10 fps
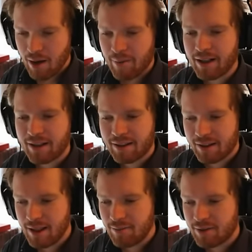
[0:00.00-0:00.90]
but it
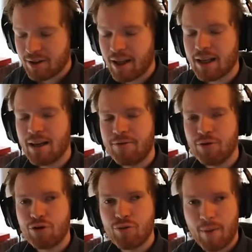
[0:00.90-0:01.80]
seems that if
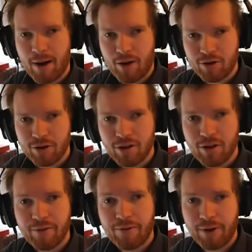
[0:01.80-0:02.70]
you drop out
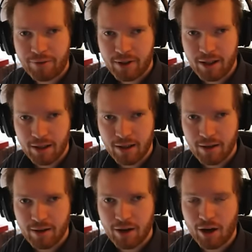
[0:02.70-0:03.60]
50
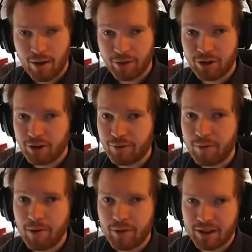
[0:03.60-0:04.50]
kilometers
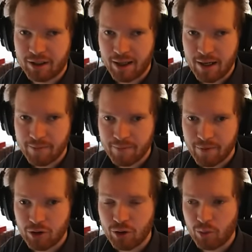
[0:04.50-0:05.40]
from a rest site,
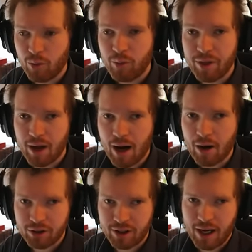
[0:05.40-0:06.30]
so with
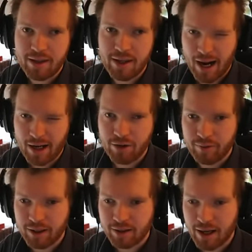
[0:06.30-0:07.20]
outside the actual
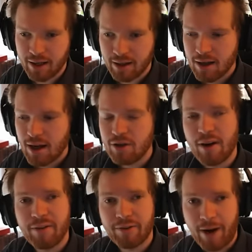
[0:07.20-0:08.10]
rest site, you
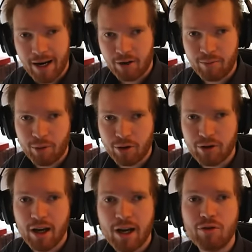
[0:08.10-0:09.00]
have a fighter on
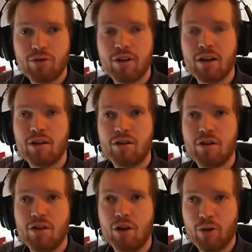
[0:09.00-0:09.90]
board and you then
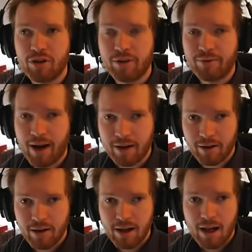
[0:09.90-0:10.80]
launch the
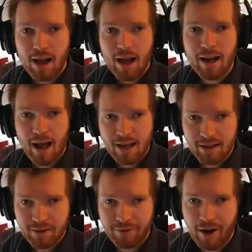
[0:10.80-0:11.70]
fighter and
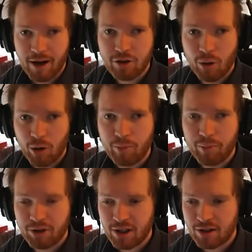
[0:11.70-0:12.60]
ask the fighter to hold
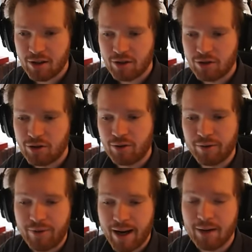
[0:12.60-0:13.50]
position. So the
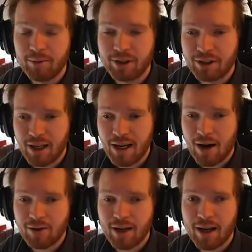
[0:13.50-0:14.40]
fighter will stay
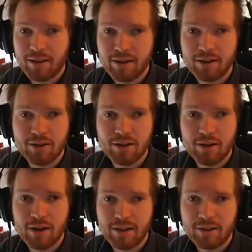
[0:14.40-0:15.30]
out at these
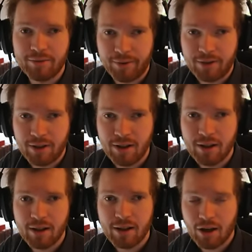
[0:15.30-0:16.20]

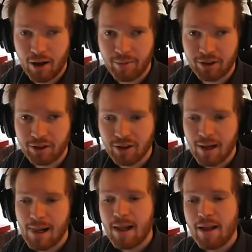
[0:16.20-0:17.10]
50 kilometers.
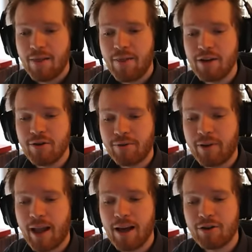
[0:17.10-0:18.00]
Then you
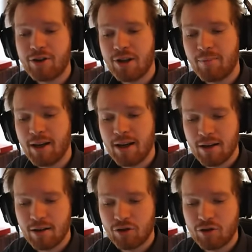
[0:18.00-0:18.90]
fly your ship
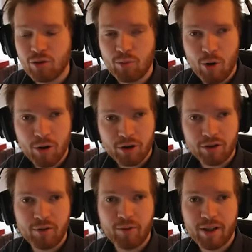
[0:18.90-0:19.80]
in towards
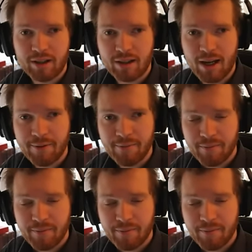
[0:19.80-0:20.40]
the rest site.